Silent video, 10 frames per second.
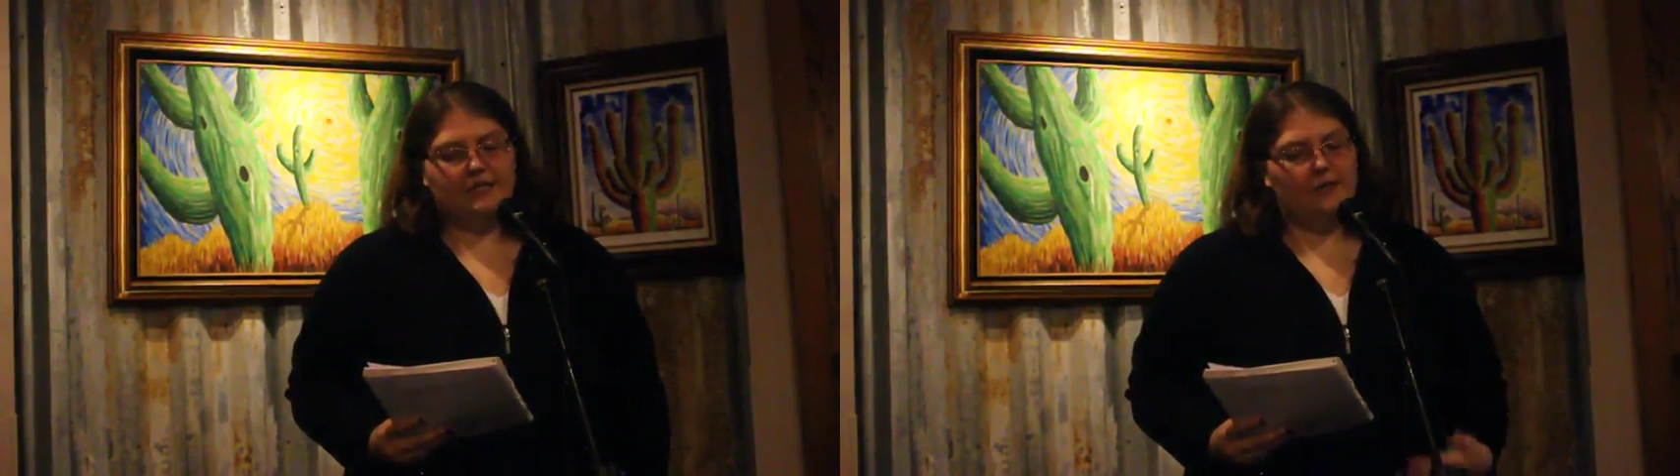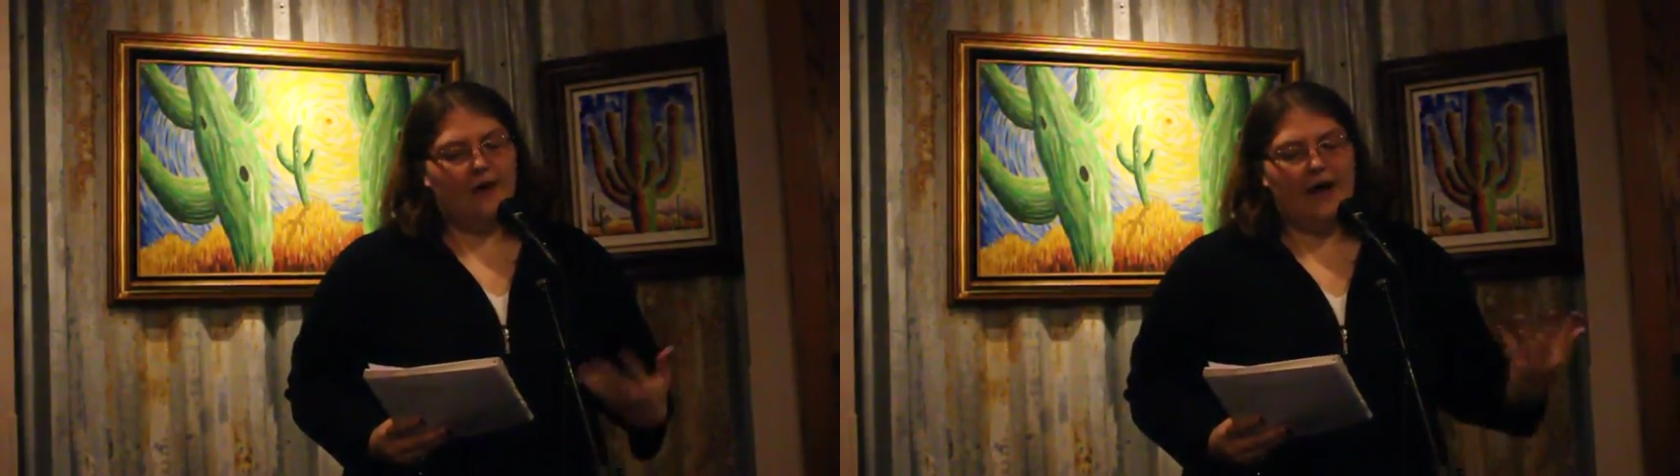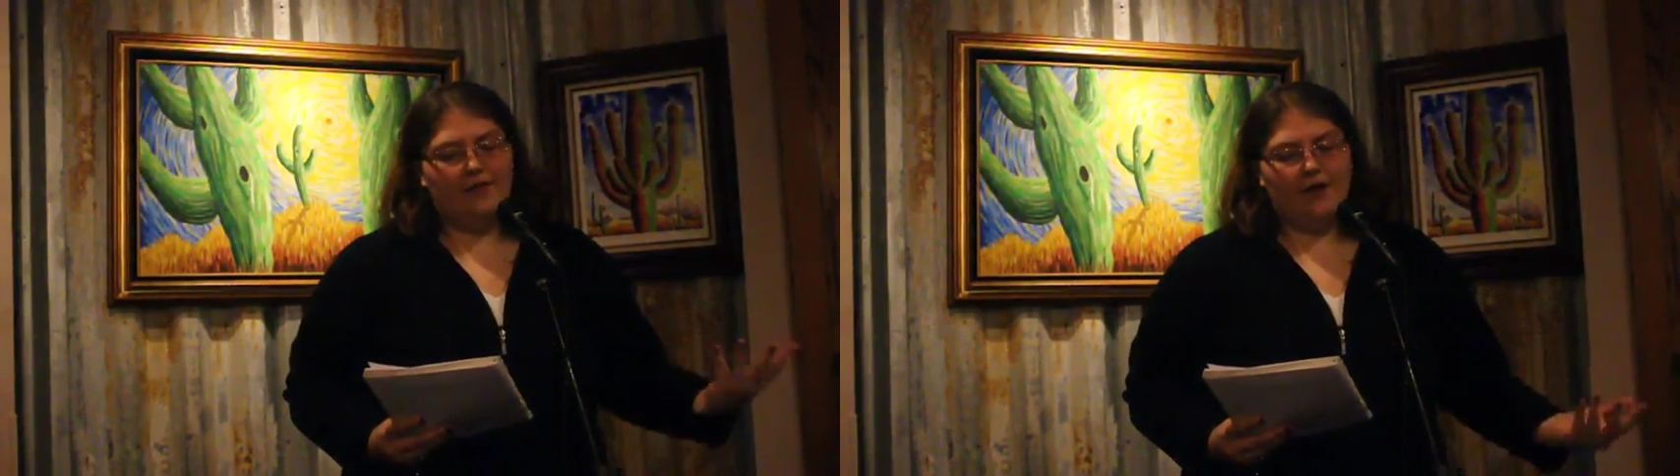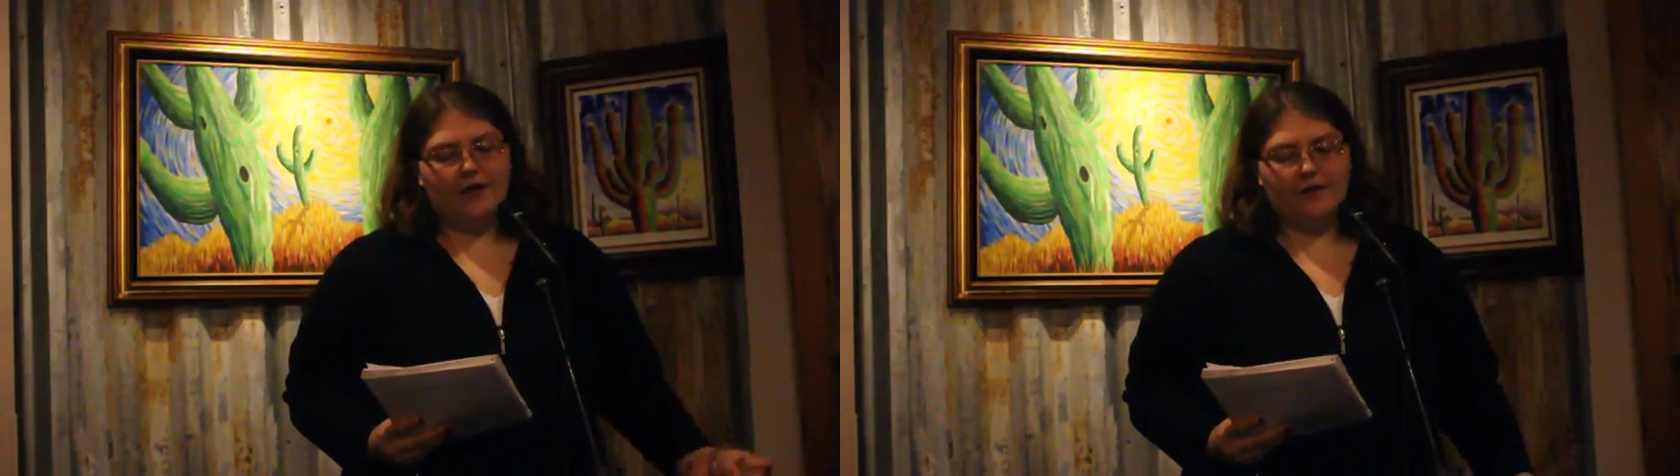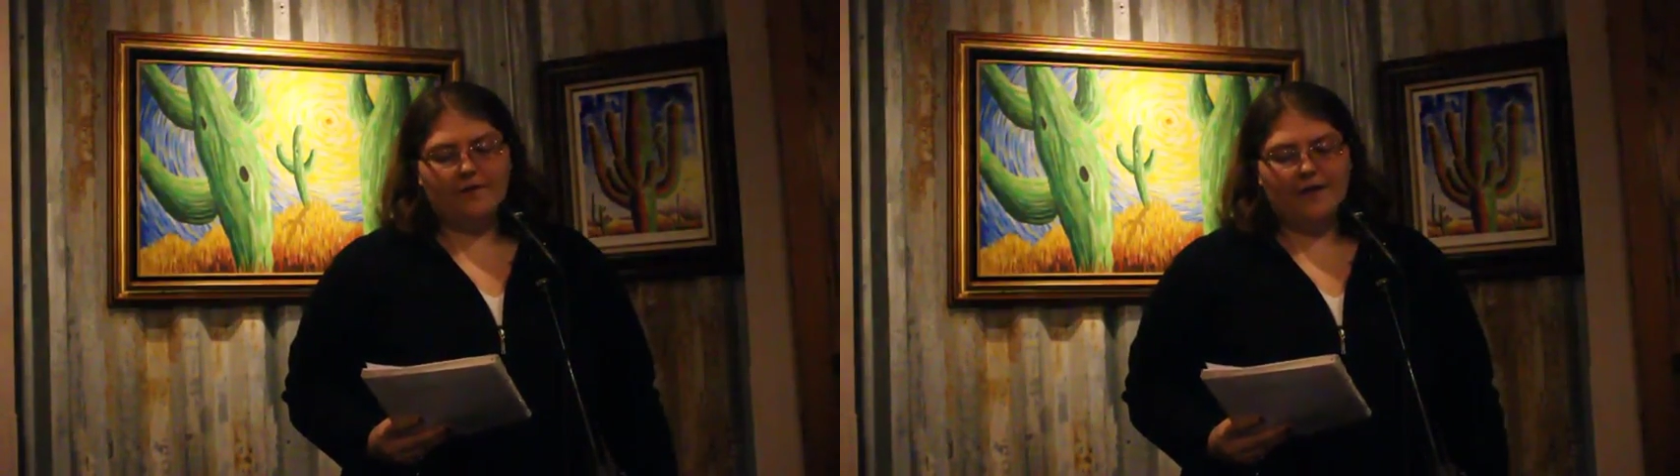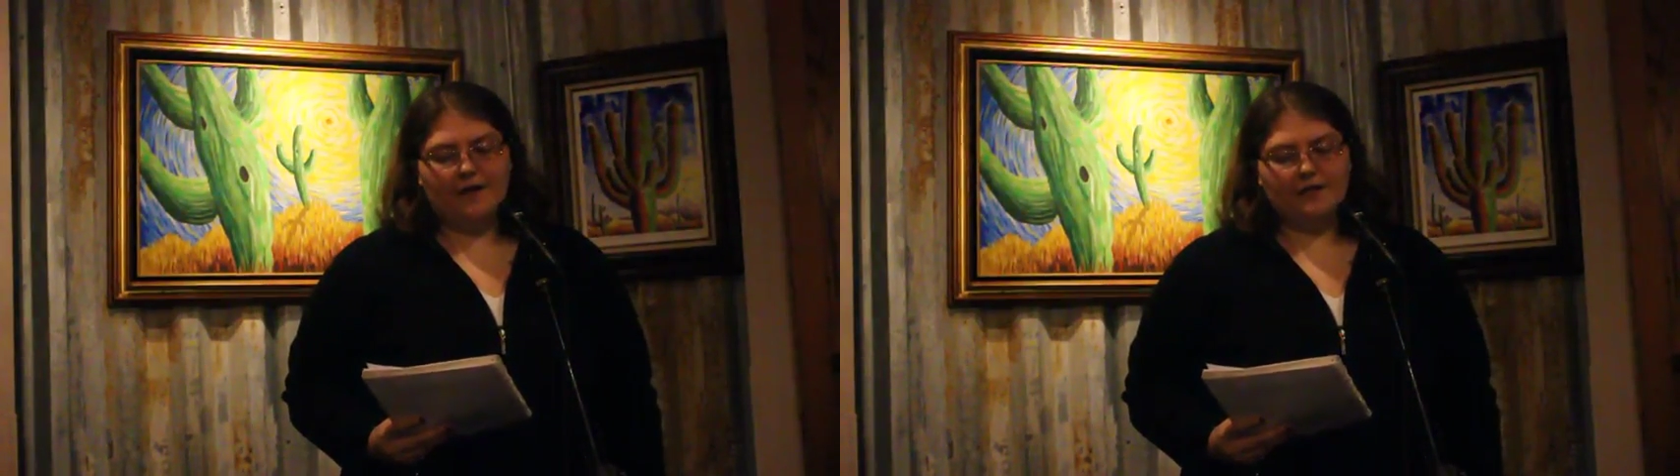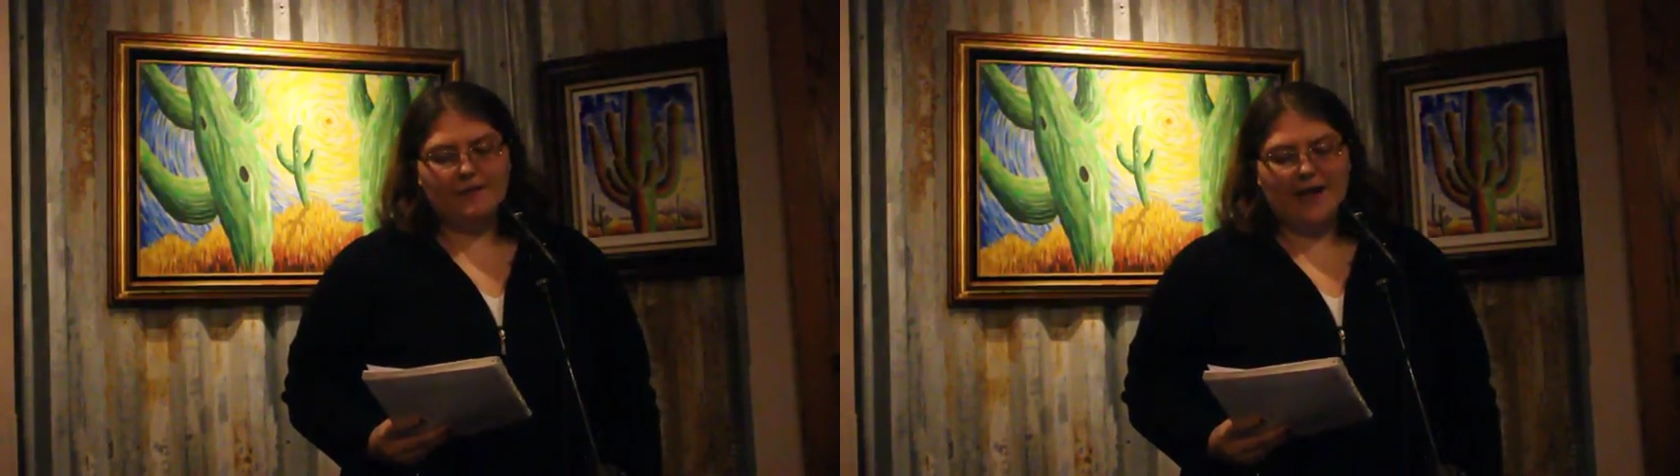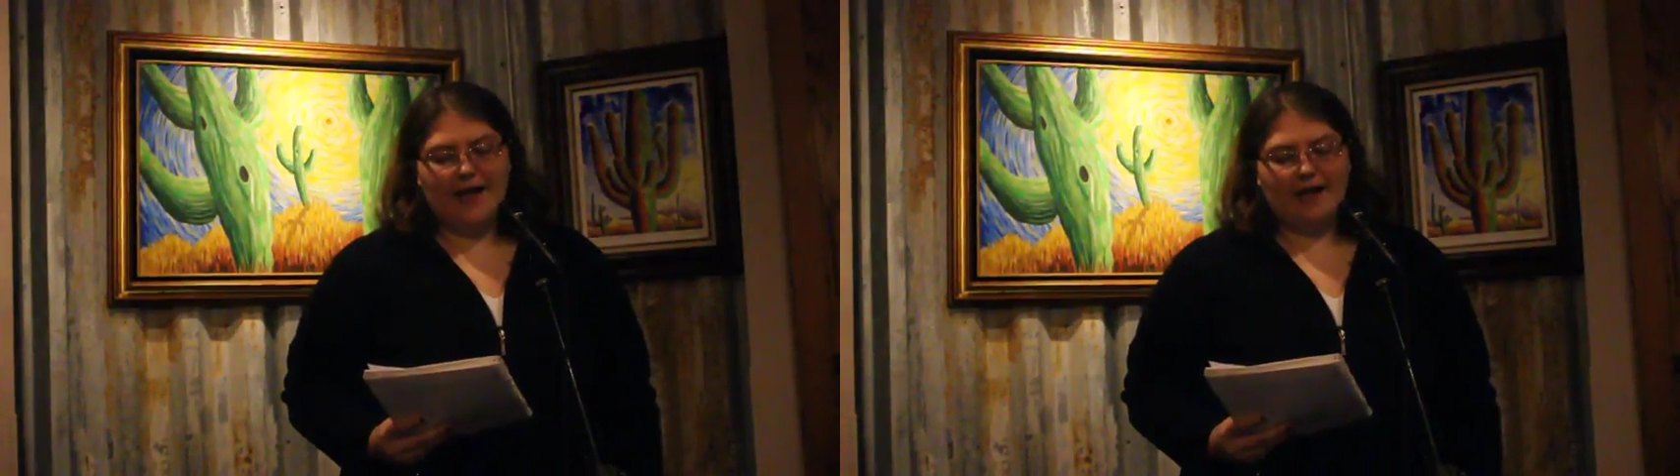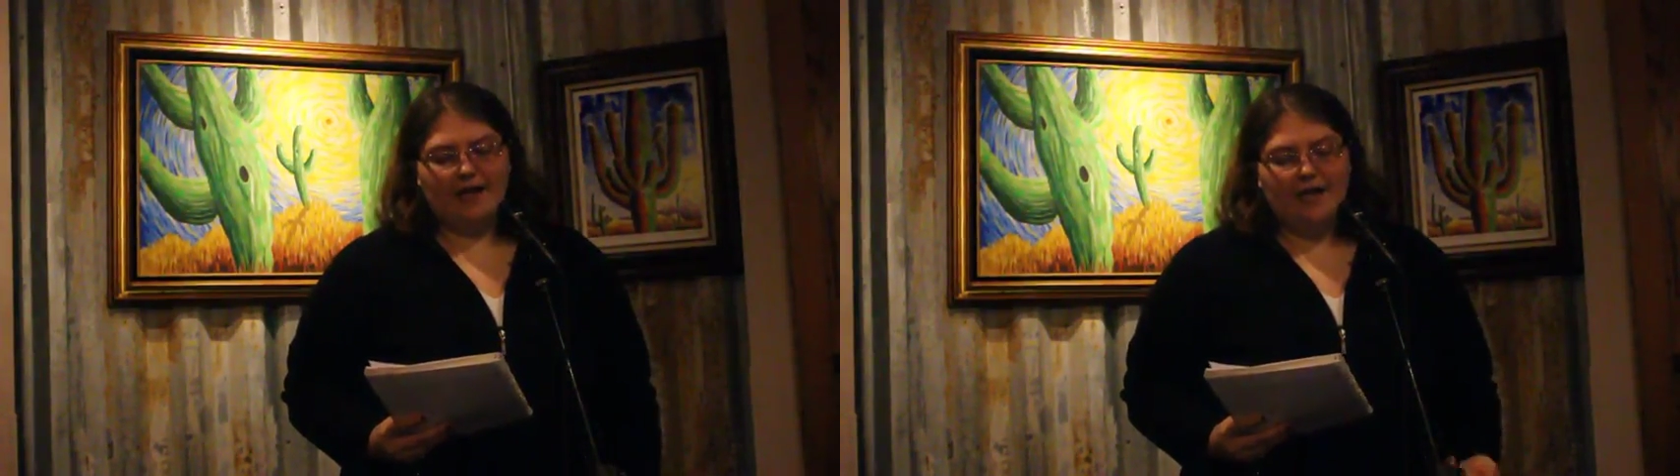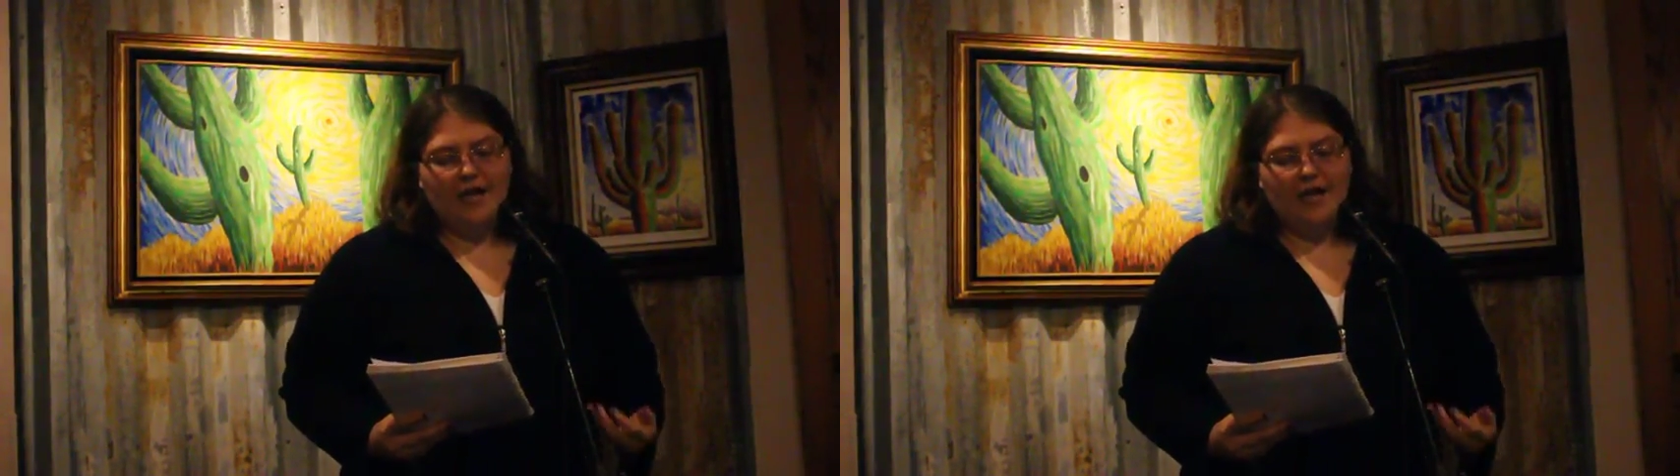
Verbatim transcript: Do you have all your fingers back?